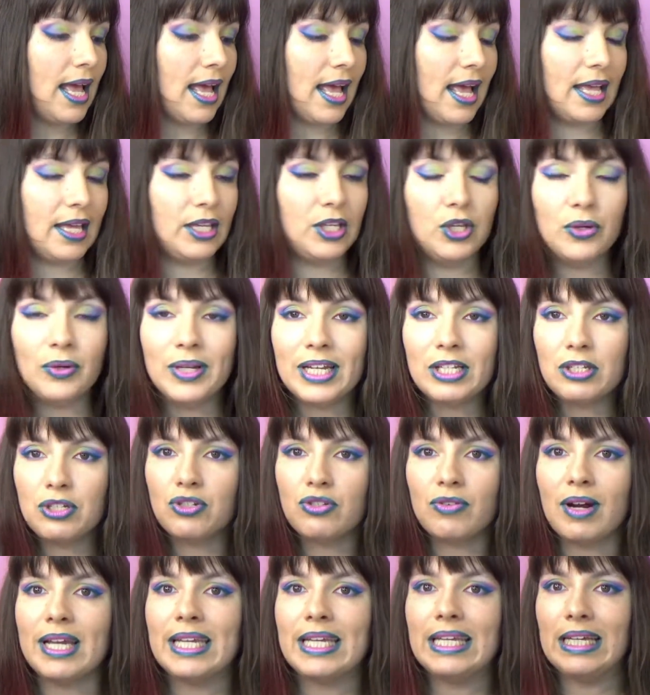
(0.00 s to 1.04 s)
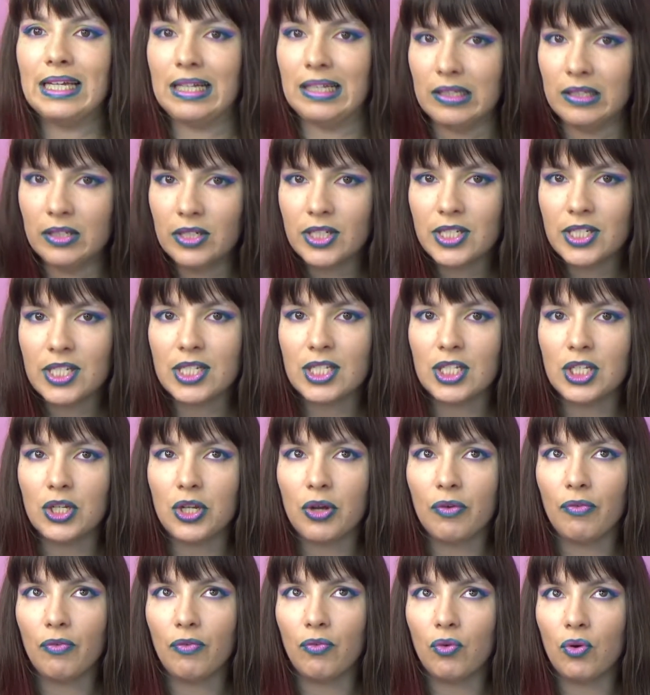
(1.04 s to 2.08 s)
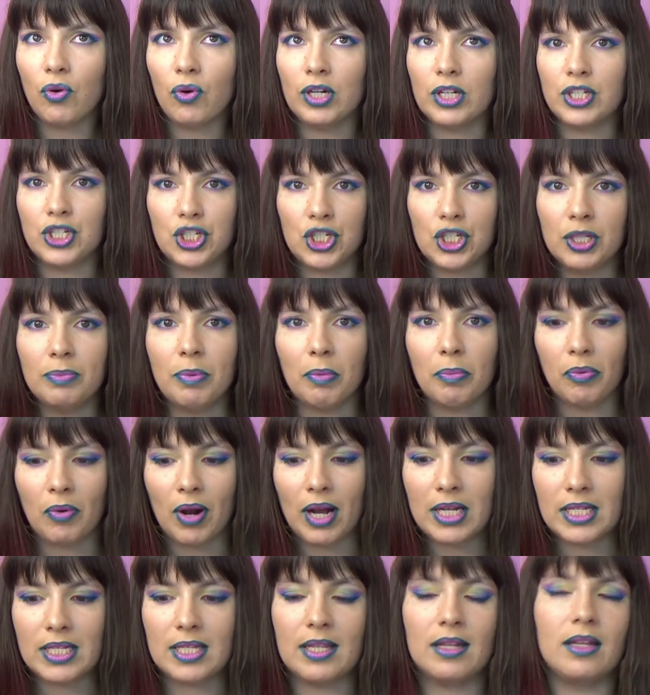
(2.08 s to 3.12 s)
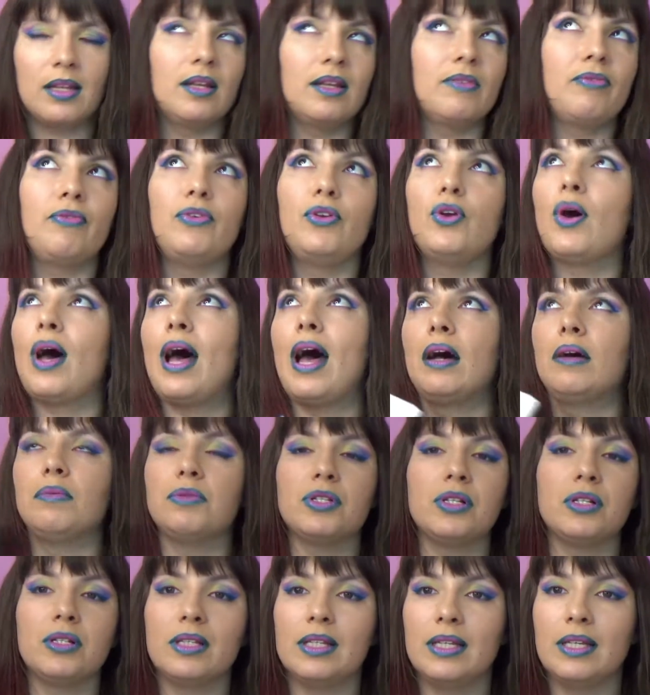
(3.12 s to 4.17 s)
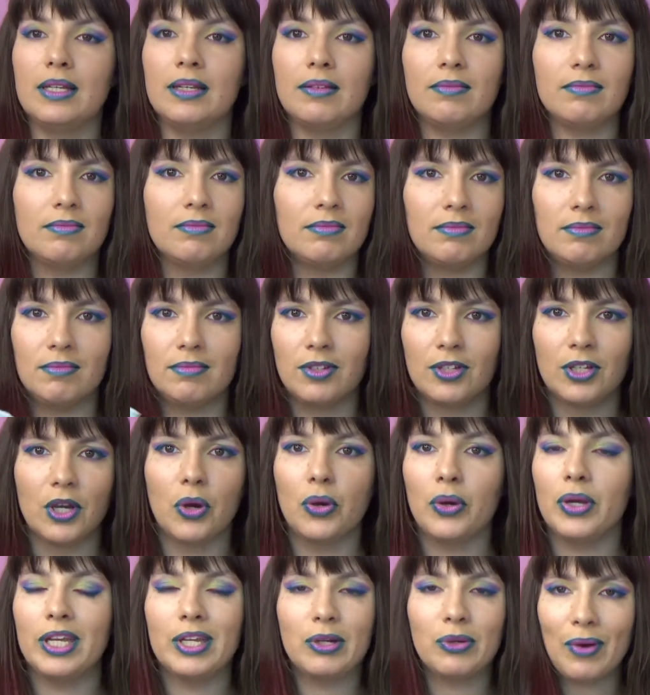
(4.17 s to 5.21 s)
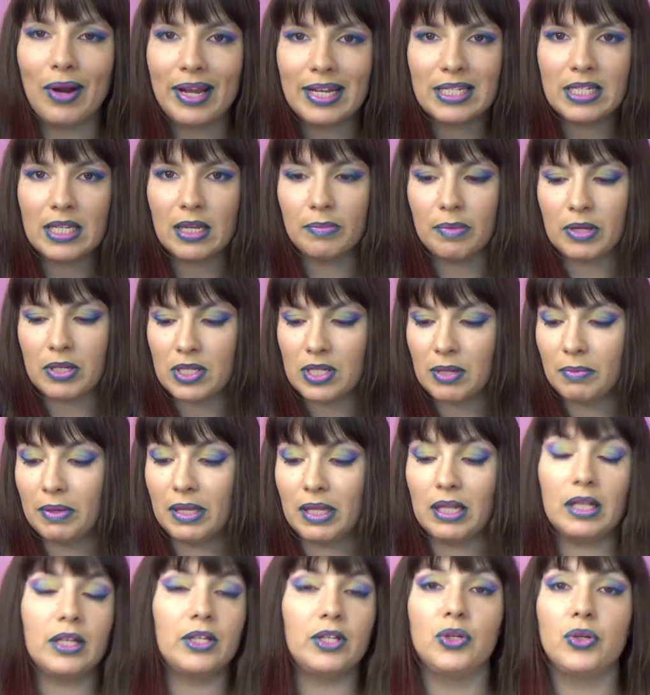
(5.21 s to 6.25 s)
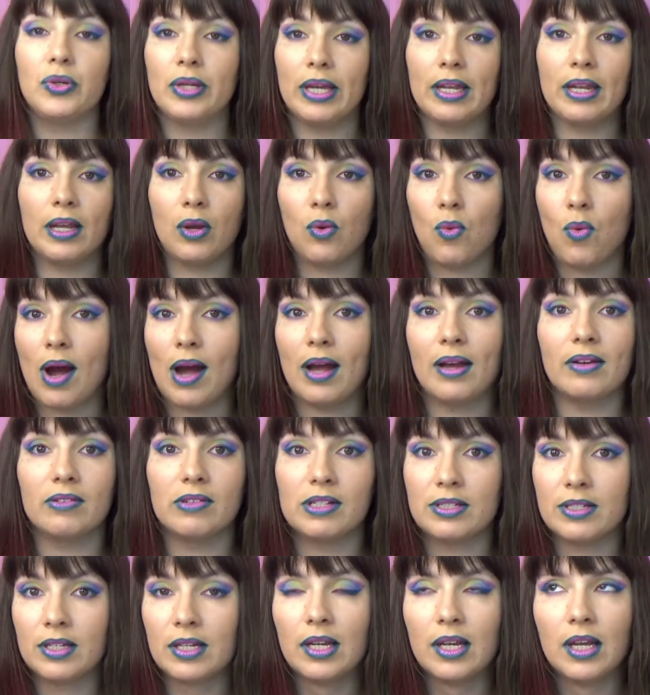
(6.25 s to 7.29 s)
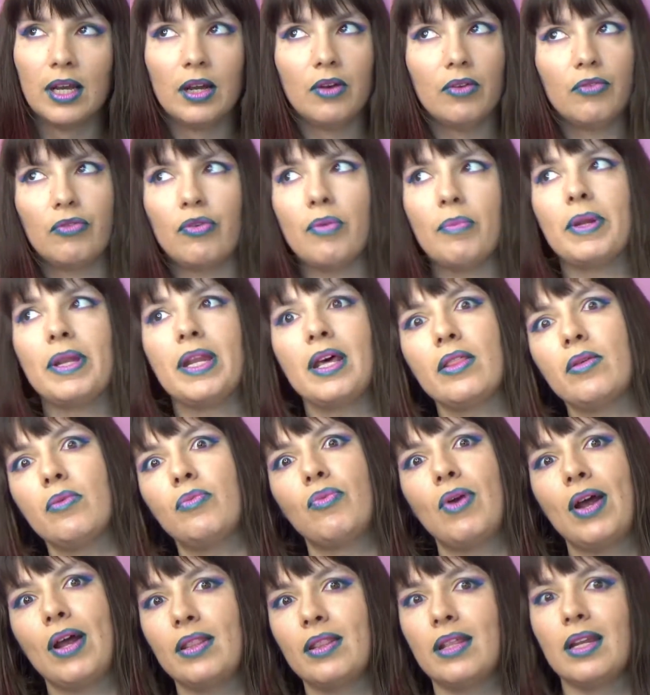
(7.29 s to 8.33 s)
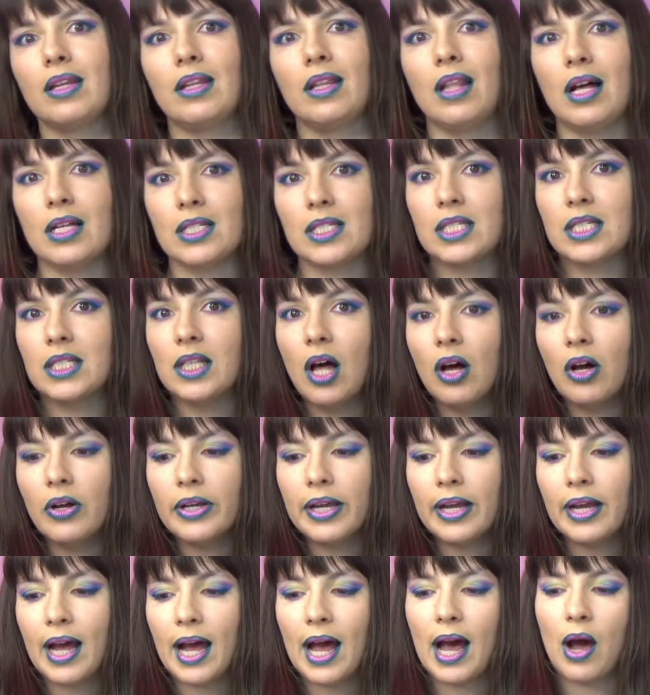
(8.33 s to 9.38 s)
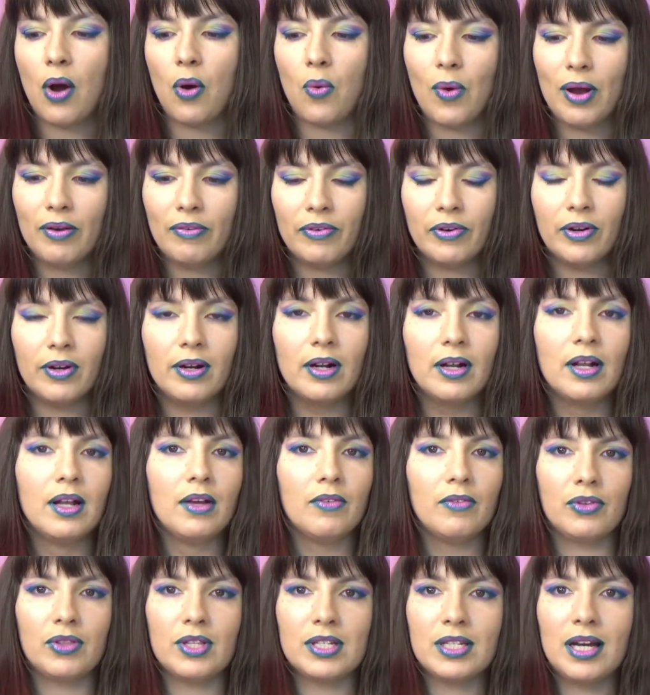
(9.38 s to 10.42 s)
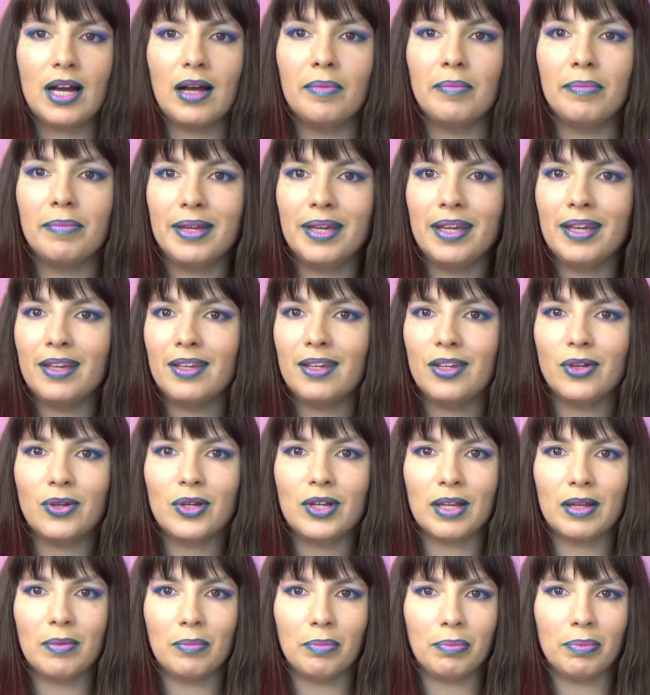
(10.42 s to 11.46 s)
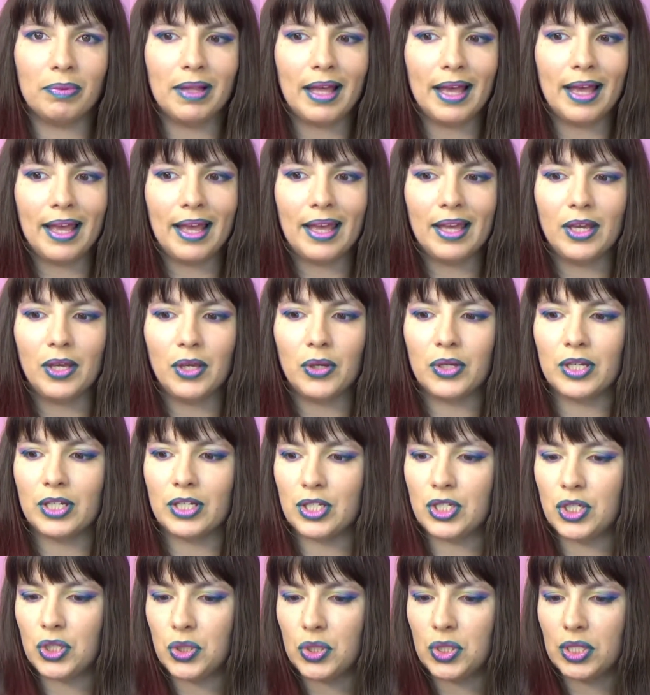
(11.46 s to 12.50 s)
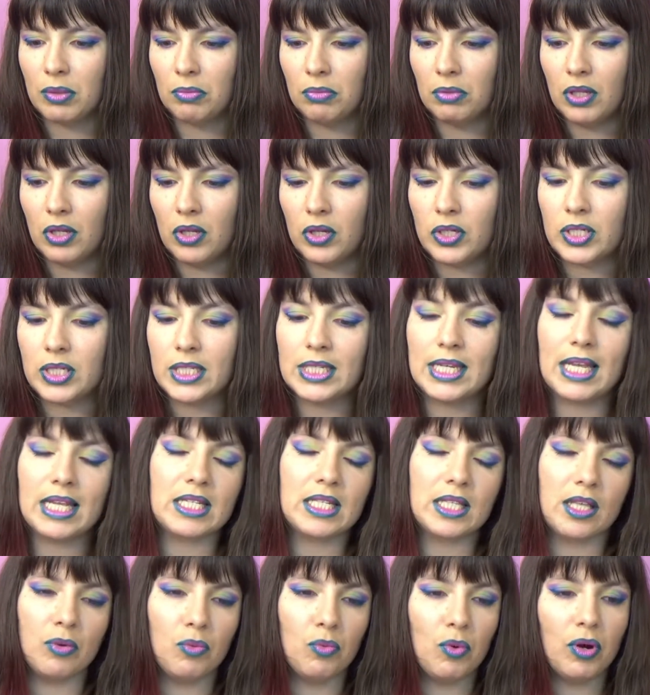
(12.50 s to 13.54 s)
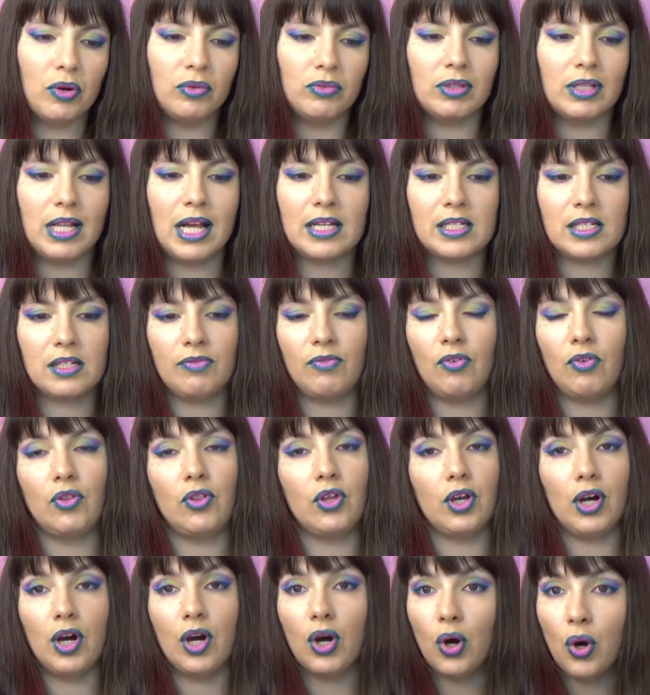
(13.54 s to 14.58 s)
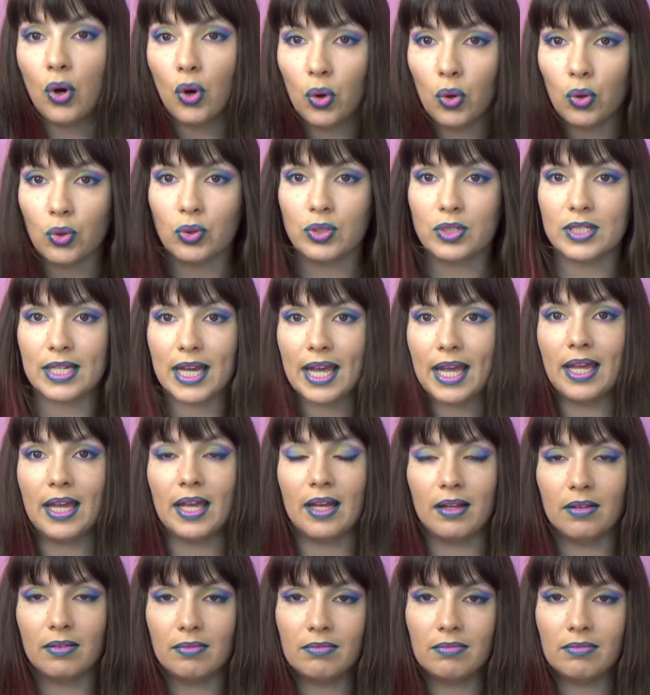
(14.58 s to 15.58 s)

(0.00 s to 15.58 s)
You get to try colors, you know, for a cheaper price. Than if you're absolutely going crazy about some color, you can acquire it from another brand that lasts longer. However, for the time being, you can play, you can do some looks. Yes, they won't last for the whole day